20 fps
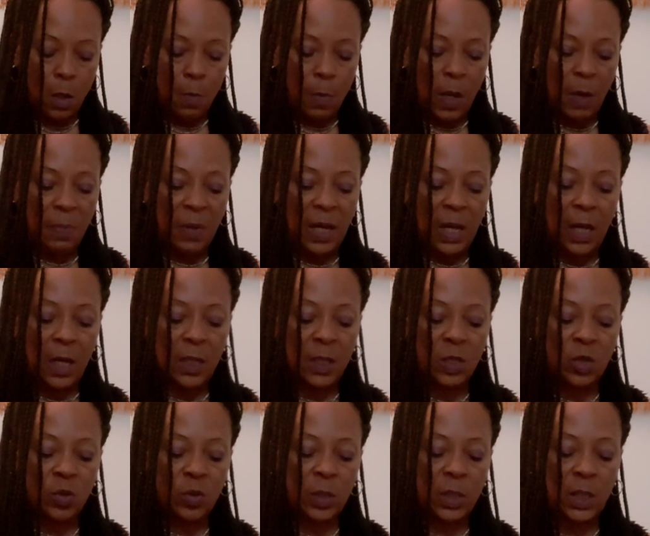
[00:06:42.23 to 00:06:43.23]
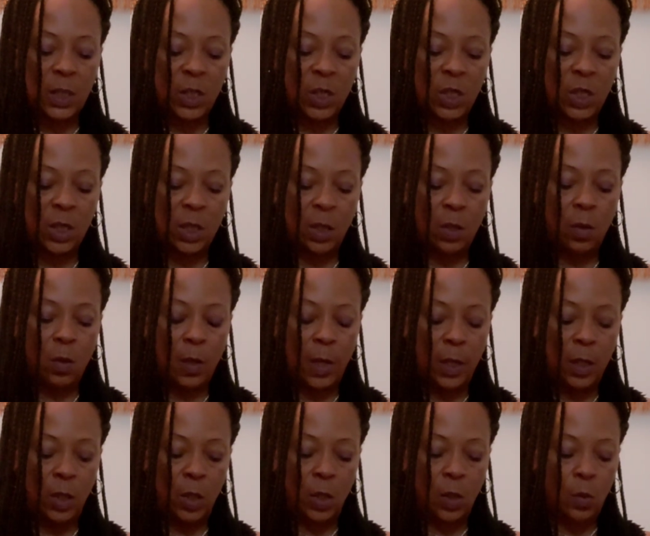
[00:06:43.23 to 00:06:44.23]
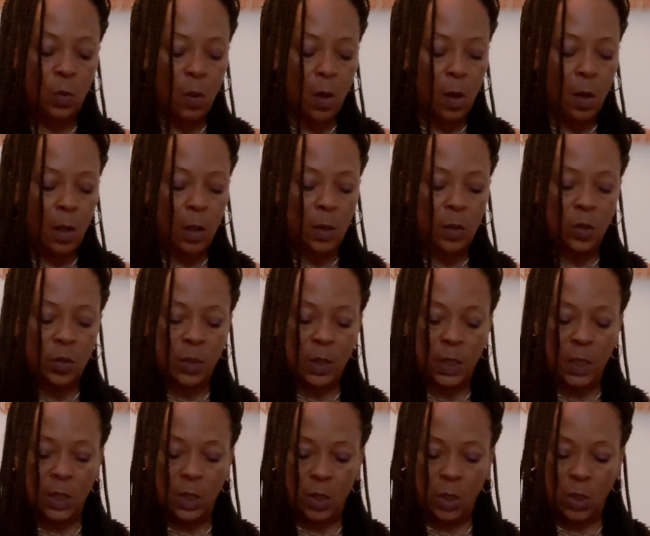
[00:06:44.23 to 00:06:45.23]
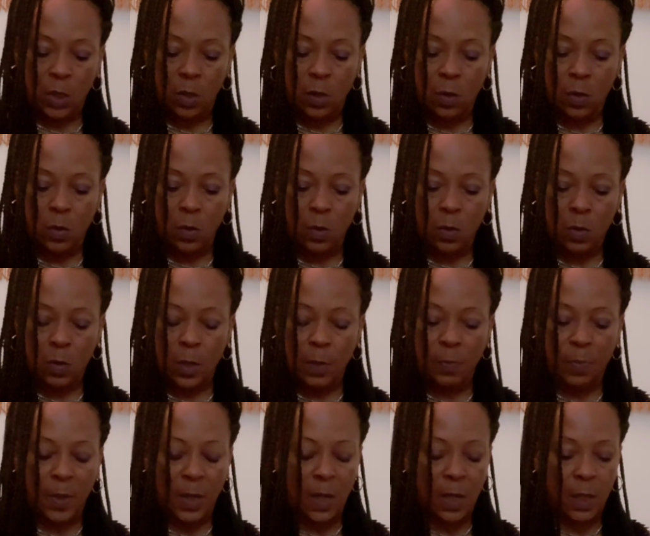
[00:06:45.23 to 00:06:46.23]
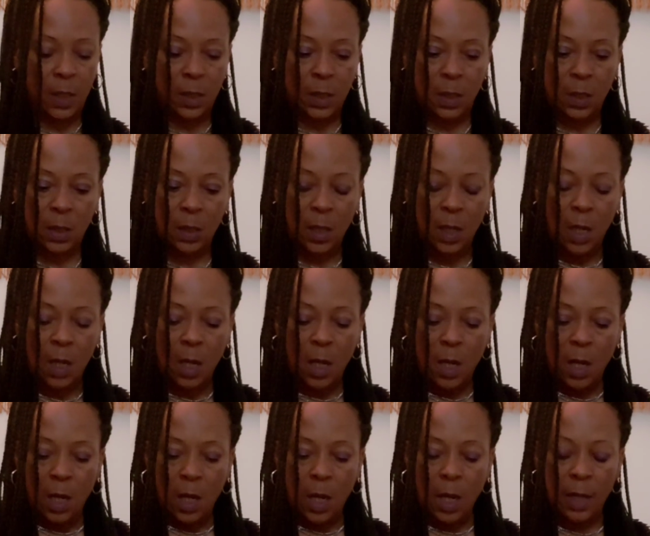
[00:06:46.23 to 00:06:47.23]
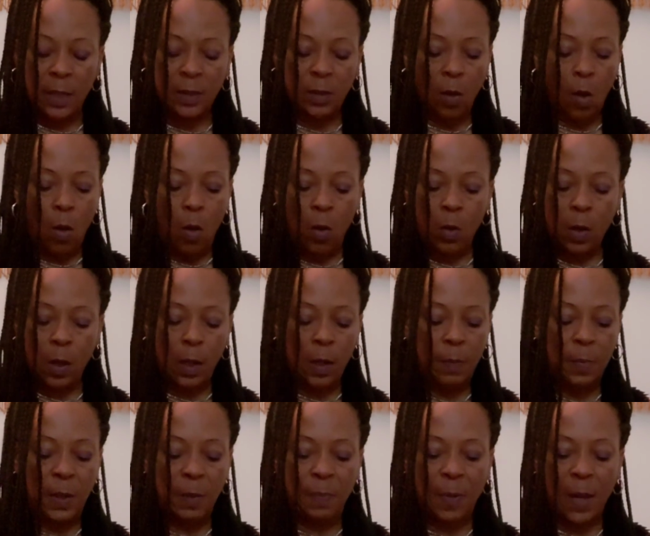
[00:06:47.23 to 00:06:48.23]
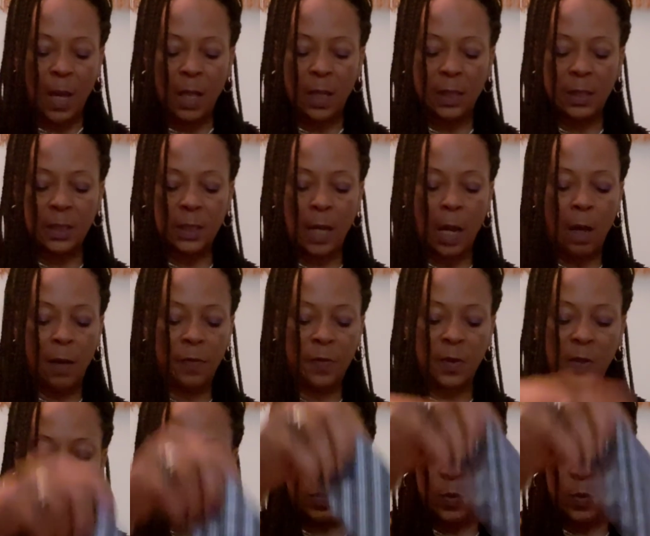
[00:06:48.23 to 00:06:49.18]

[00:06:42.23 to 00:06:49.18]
maybe he's traditional and you are untraditional. But it's all going to be balanced out. There's